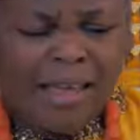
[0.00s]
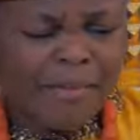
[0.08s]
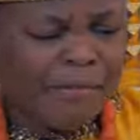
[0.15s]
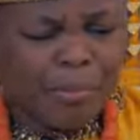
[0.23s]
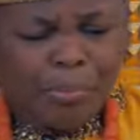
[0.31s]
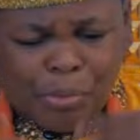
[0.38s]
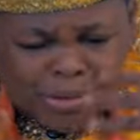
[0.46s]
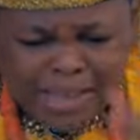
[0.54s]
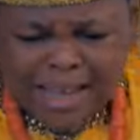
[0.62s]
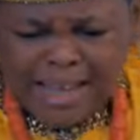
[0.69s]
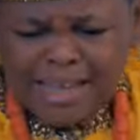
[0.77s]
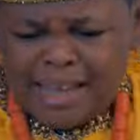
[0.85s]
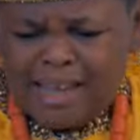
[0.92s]
I even bought
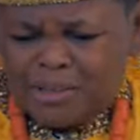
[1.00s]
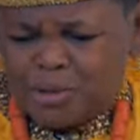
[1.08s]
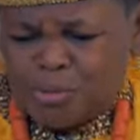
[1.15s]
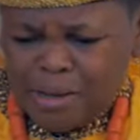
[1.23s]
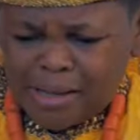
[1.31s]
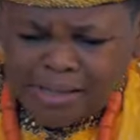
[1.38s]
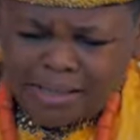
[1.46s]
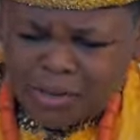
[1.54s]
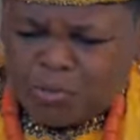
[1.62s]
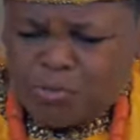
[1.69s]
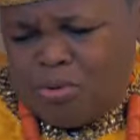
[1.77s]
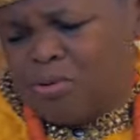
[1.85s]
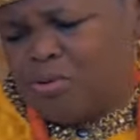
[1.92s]
her to make
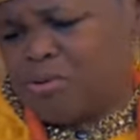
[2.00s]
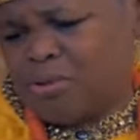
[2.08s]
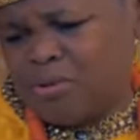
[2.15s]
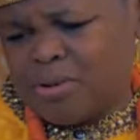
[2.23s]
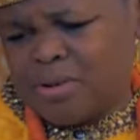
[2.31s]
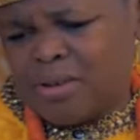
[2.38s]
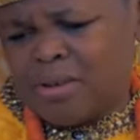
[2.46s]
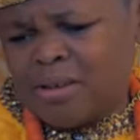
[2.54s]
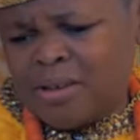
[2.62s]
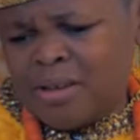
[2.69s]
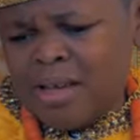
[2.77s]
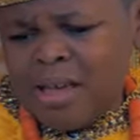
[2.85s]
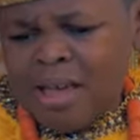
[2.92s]
this work.
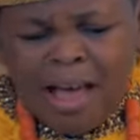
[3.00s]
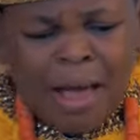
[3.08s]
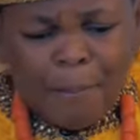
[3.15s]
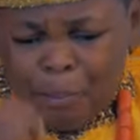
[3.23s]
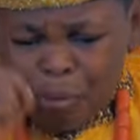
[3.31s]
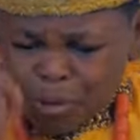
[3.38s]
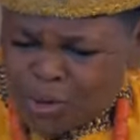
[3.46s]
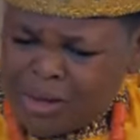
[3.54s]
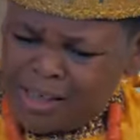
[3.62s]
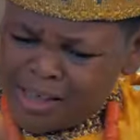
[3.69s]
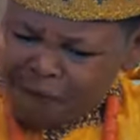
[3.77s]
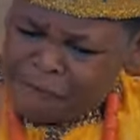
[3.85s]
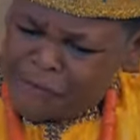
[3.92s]
I bought
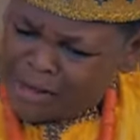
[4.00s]
her a